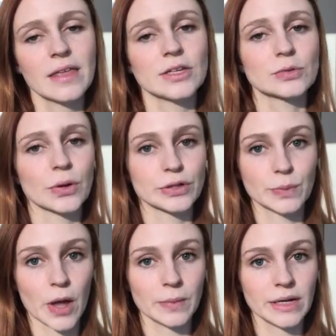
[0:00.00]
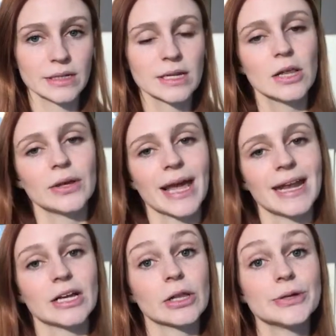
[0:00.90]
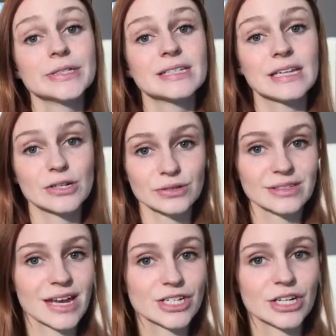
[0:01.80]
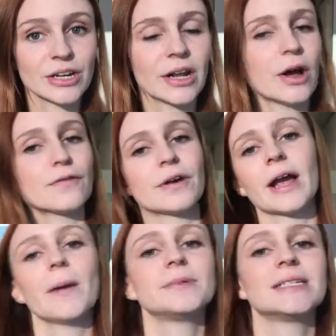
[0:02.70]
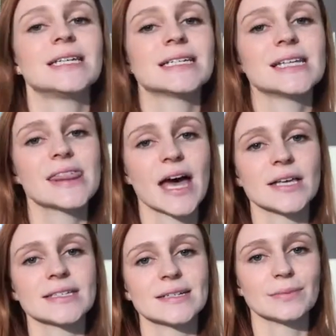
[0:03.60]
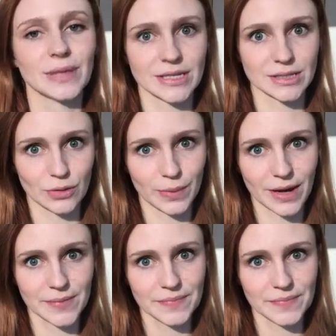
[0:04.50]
This role is permanent, located close to Central Station and offering up to 60,000 plus super.